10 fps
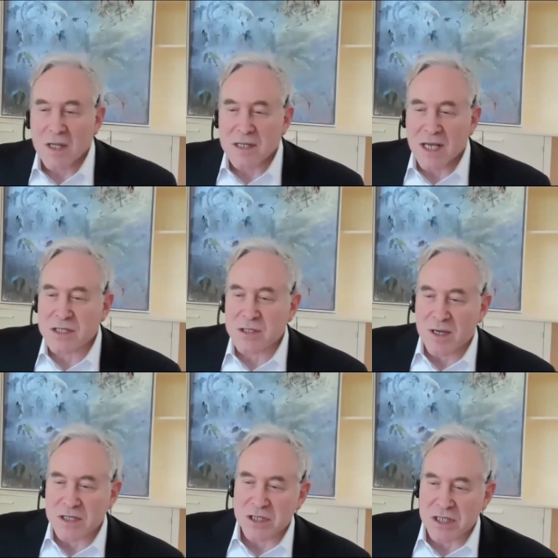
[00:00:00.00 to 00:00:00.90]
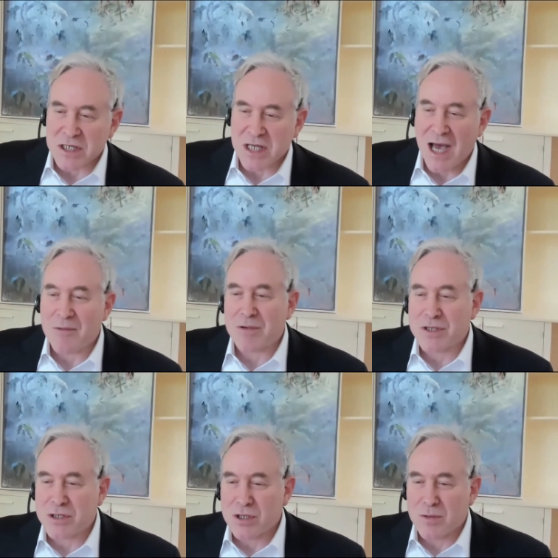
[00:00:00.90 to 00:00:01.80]
next question says, how
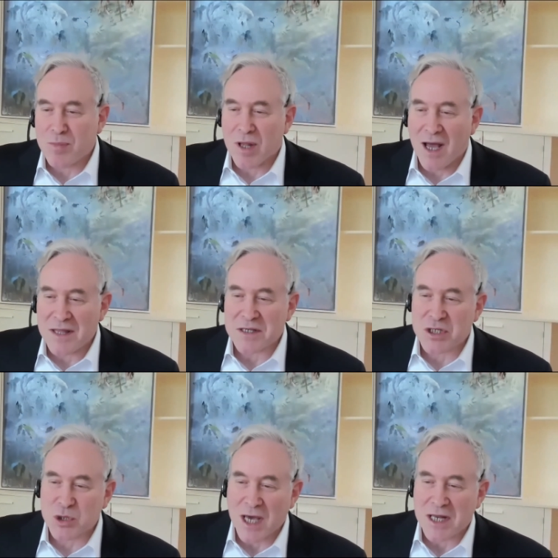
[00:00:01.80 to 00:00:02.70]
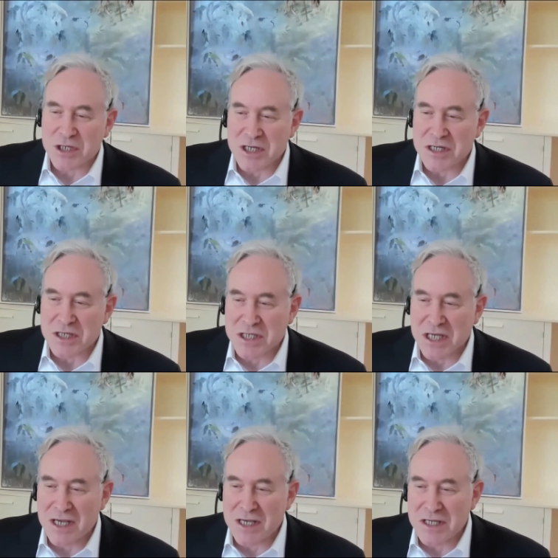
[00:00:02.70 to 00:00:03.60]
would you apply this strategy to
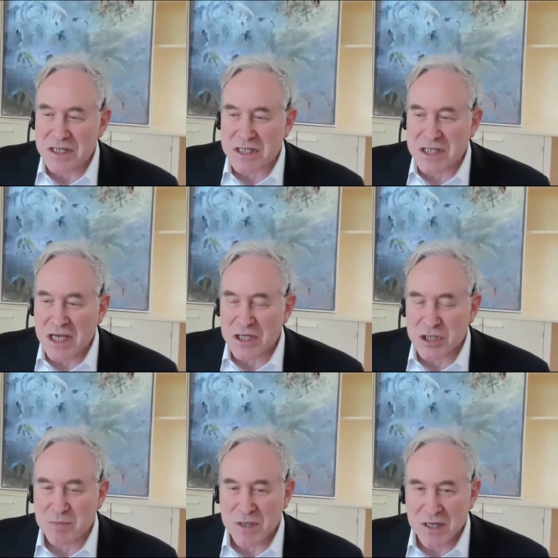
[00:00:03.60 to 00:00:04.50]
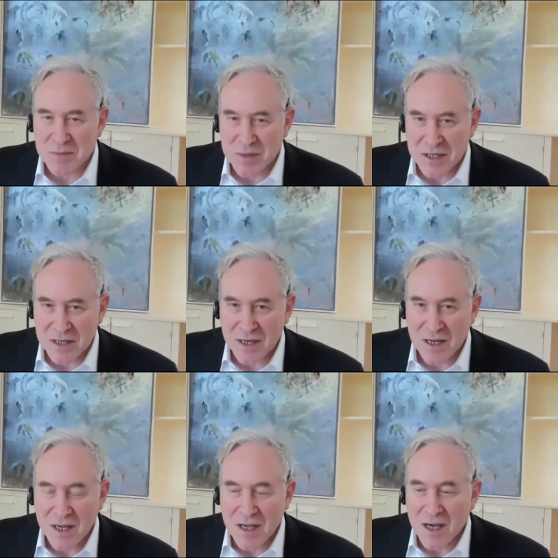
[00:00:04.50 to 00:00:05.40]
sales B2B?
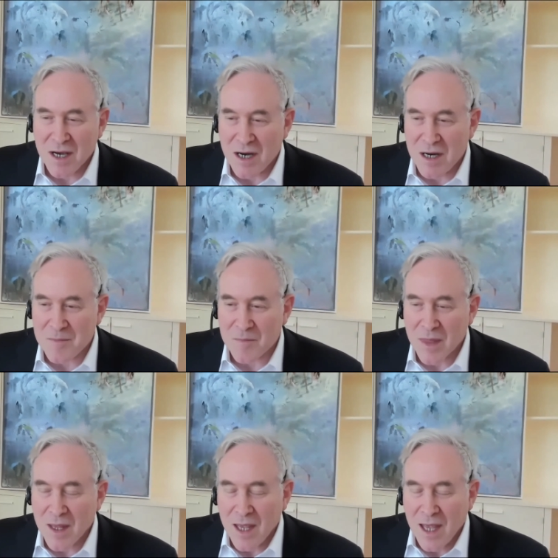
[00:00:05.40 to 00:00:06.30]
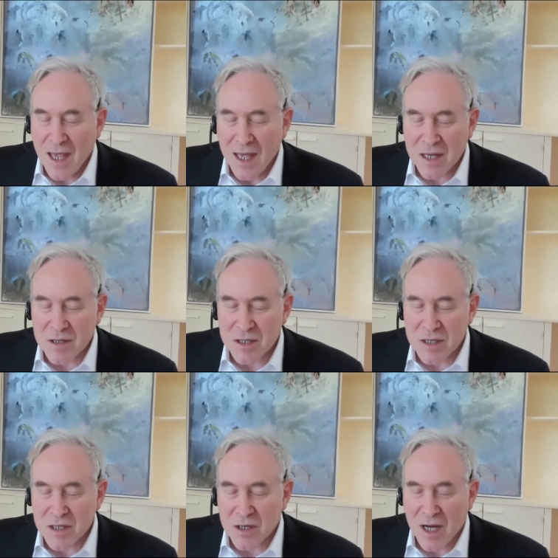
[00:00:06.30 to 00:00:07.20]
And
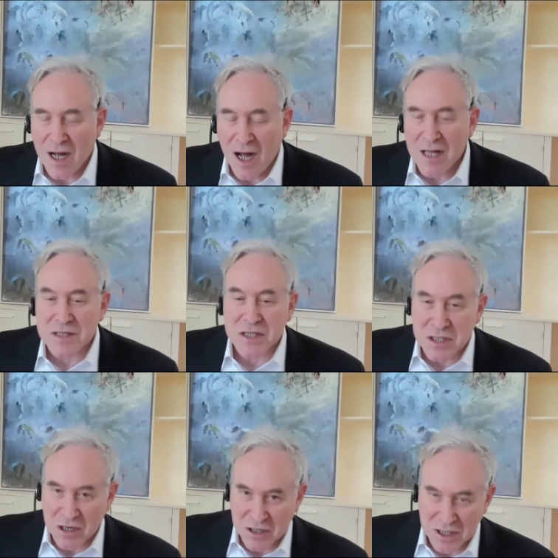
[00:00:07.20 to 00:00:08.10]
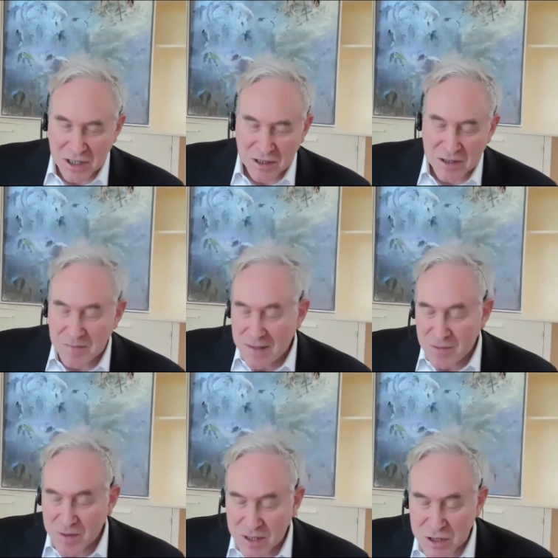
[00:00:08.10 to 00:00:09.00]
I'll start here, and
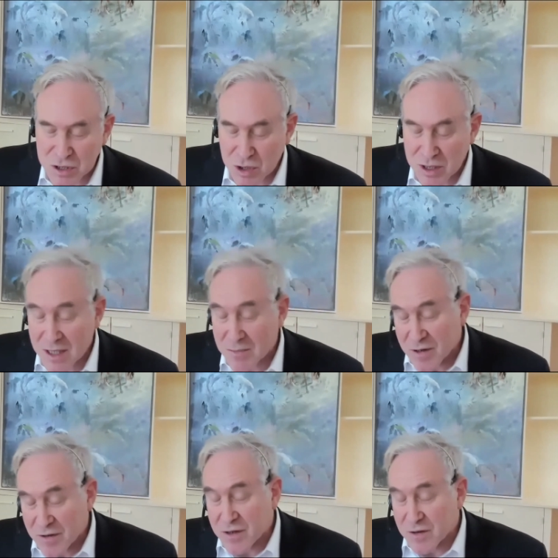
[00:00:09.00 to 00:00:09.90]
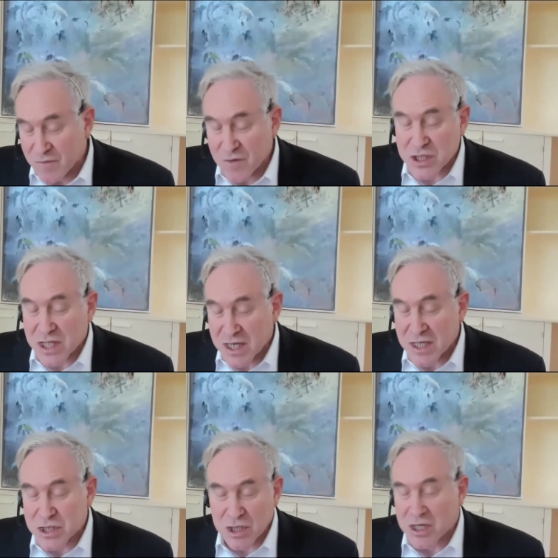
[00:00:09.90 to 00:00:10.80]
maybe we can join in. But the first thing
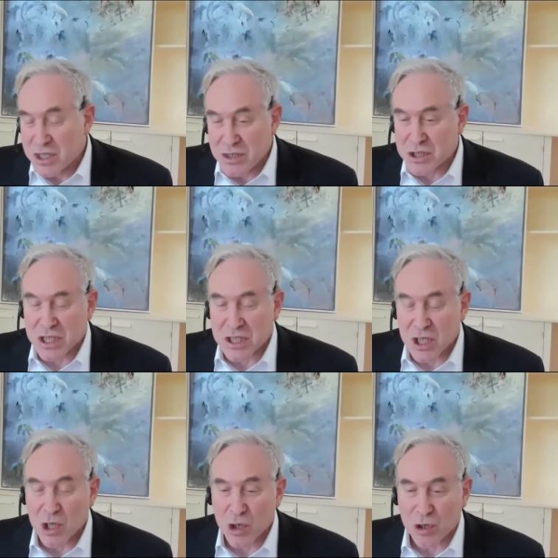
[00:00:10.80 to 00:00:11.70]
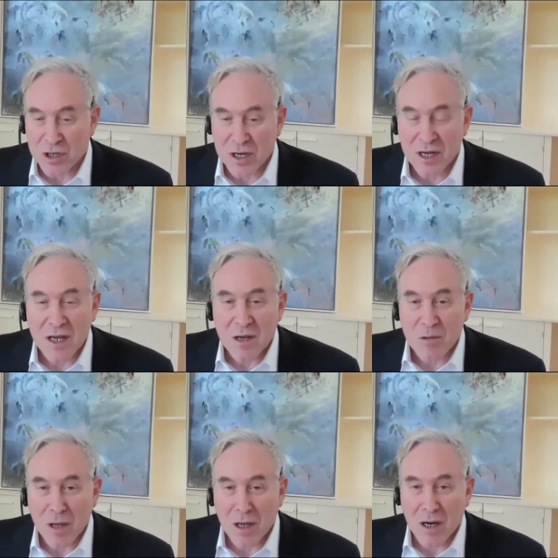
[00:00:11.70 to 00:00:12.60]
is you're going to use it to learn
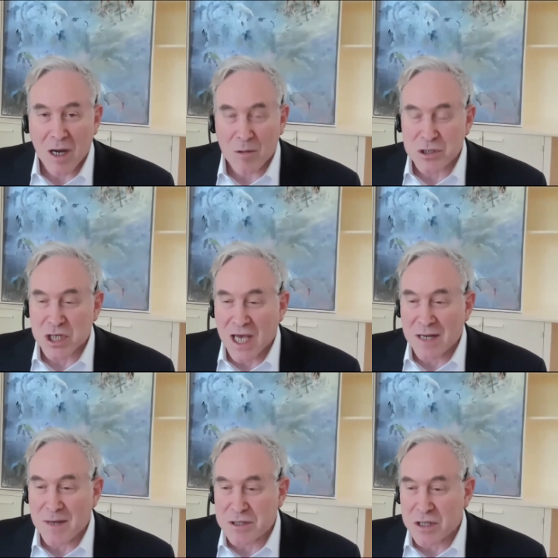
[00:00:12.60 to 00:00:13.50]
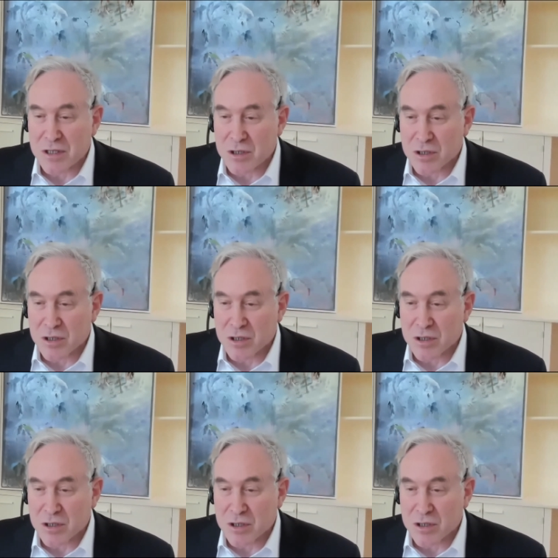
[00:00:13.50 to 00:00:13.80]
what you can about your